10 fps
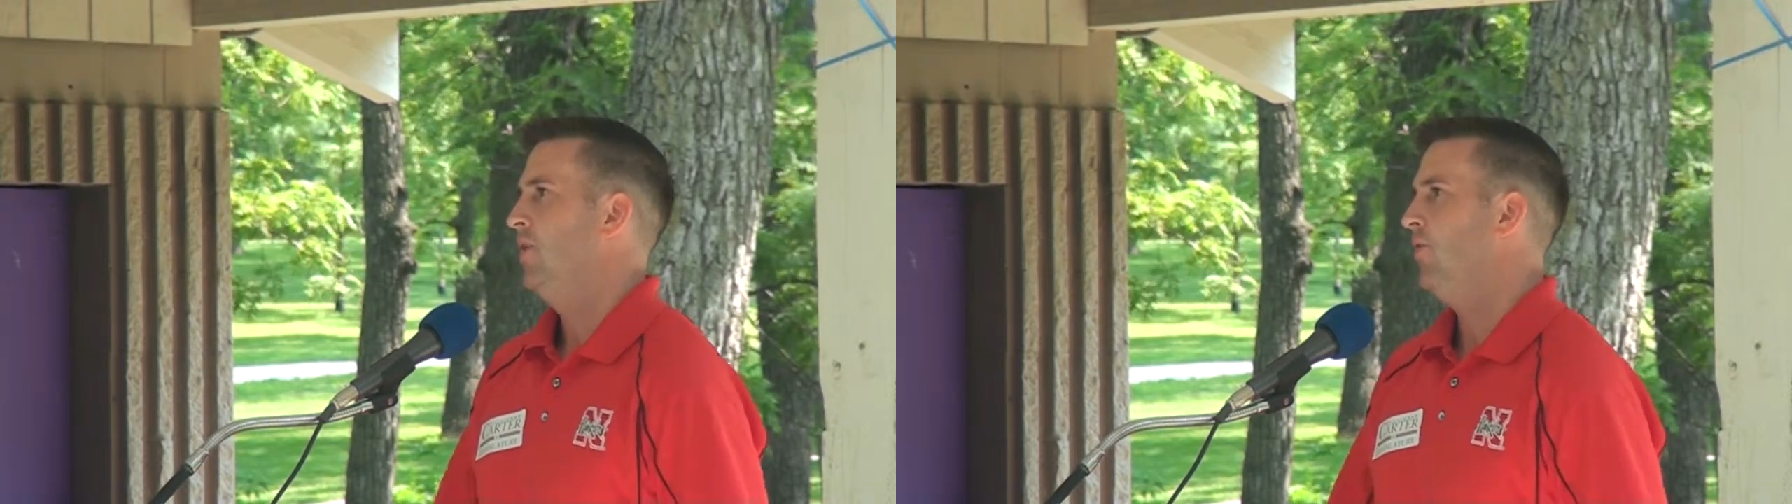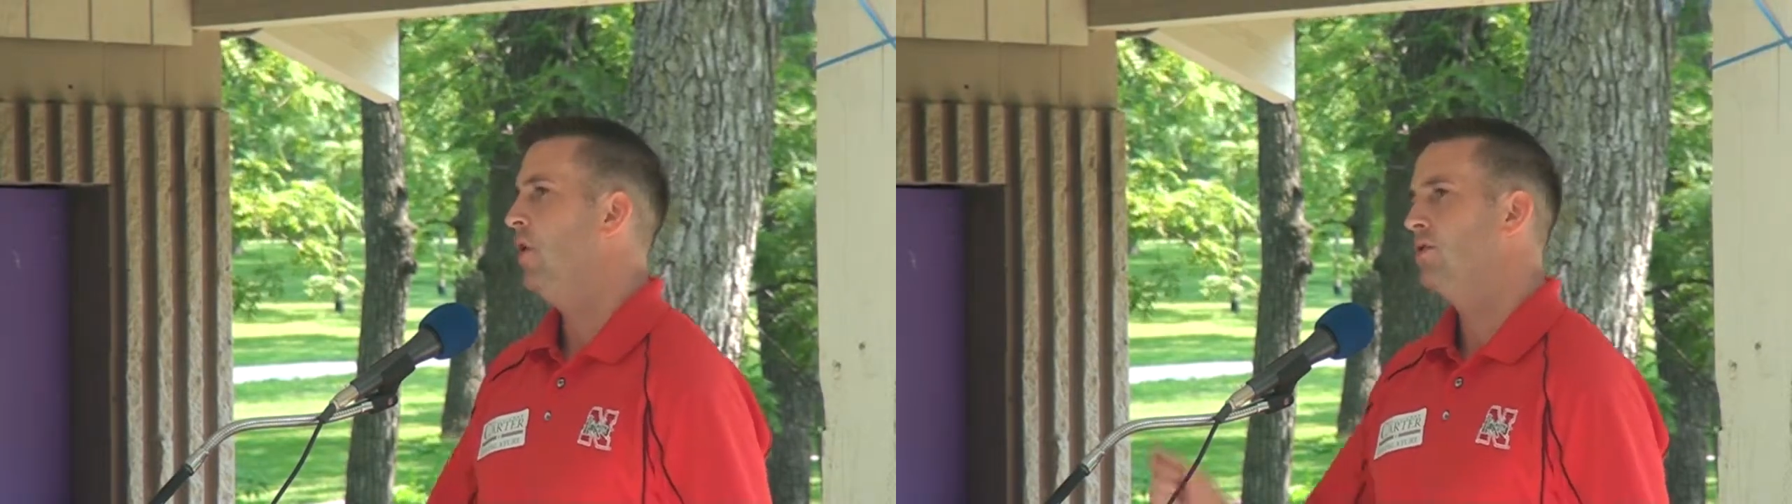
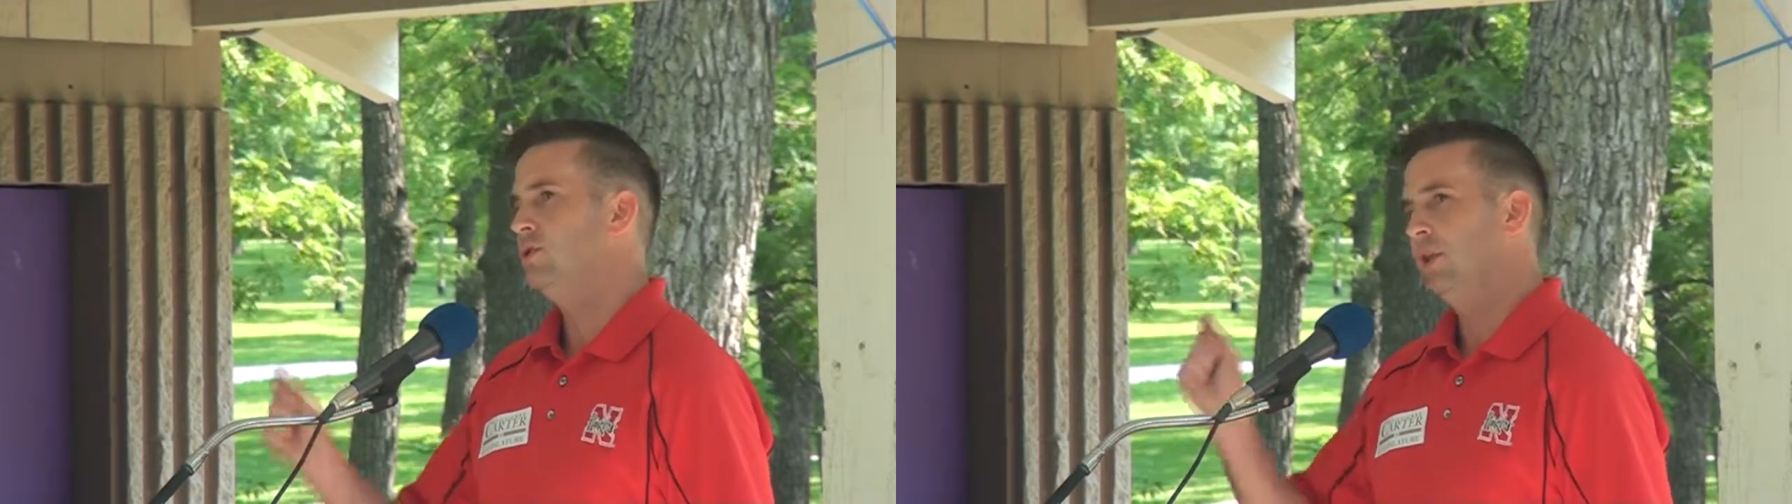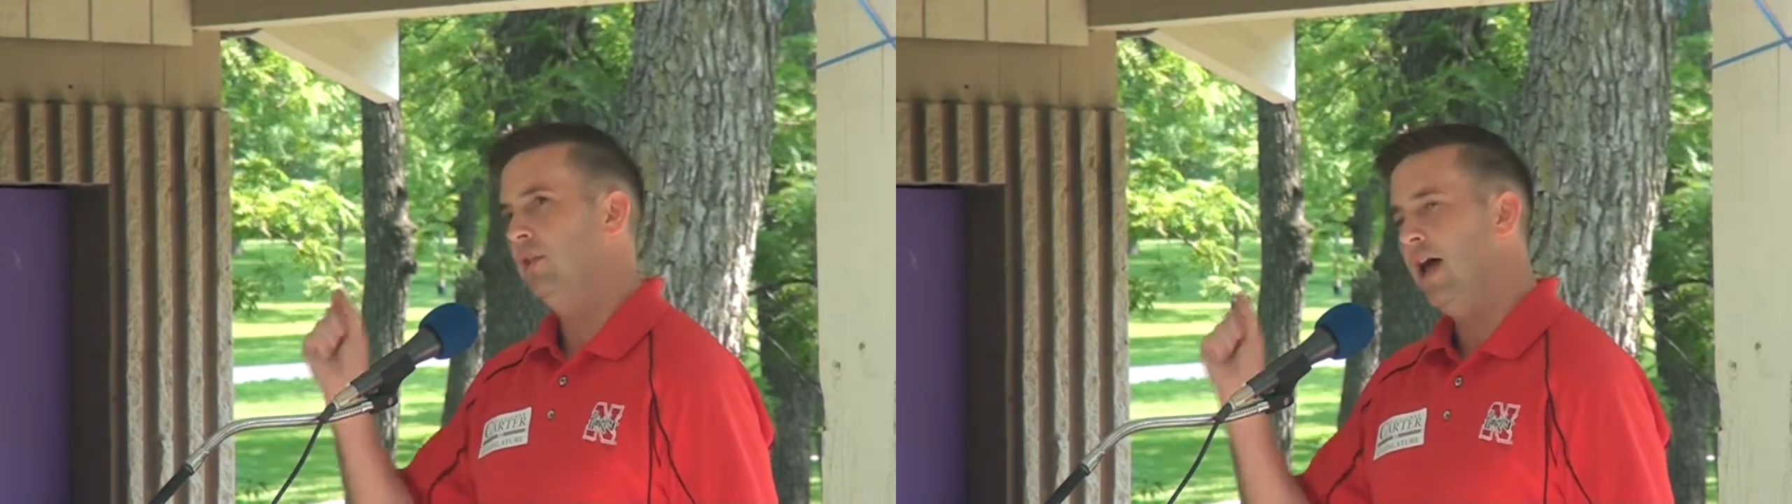
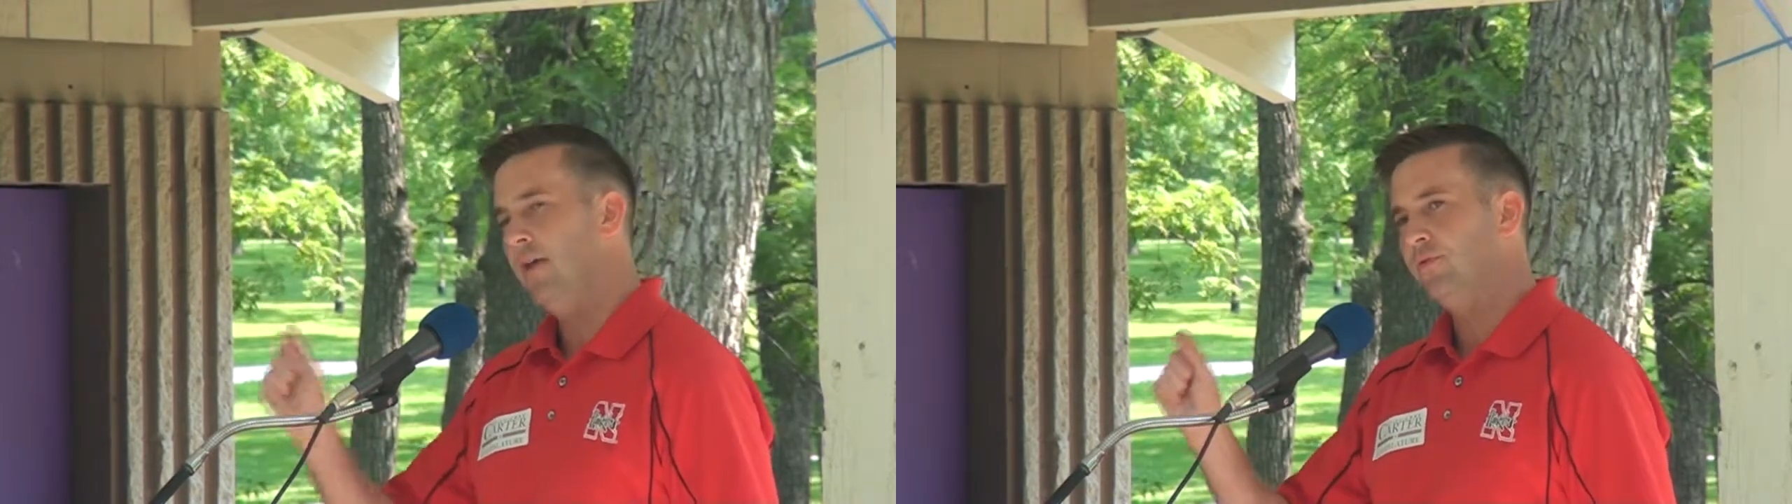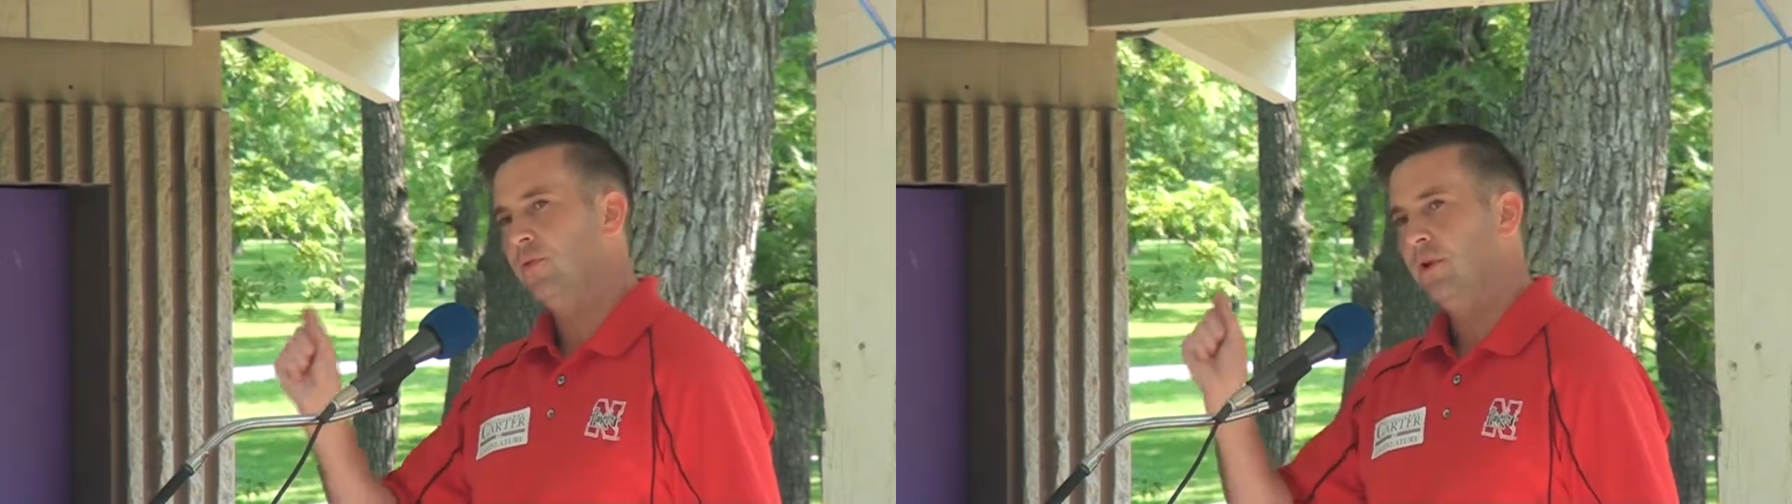Folks, the
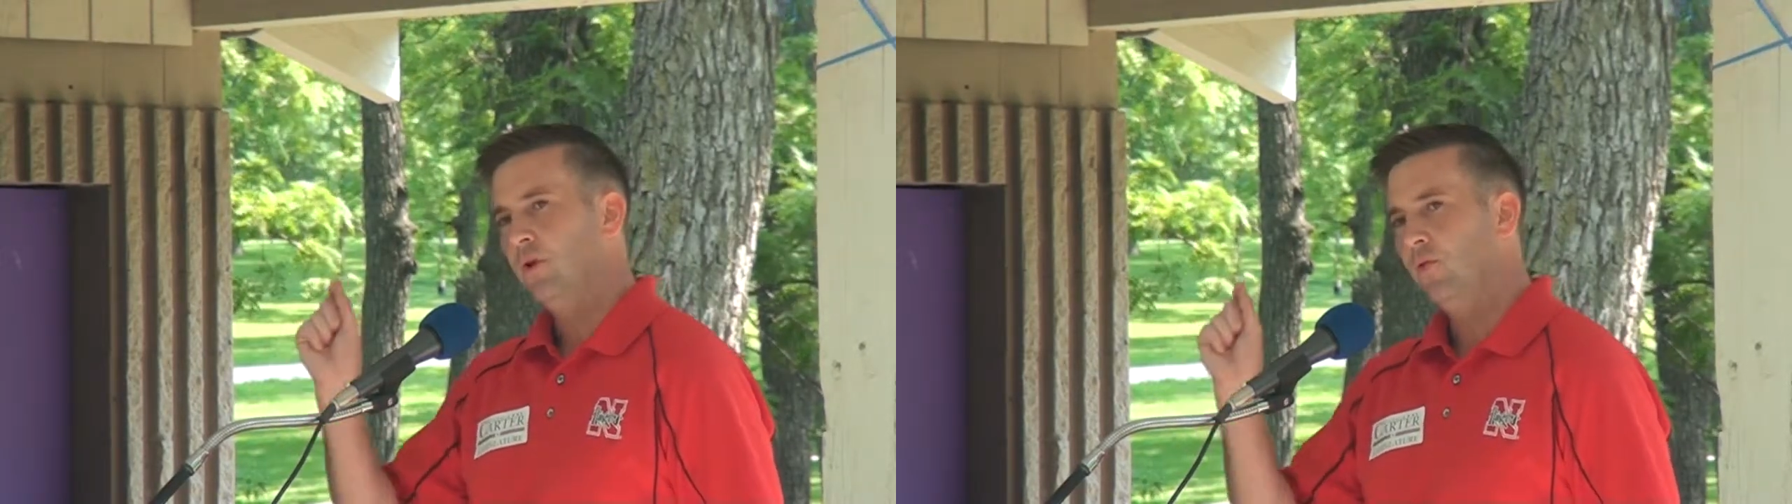left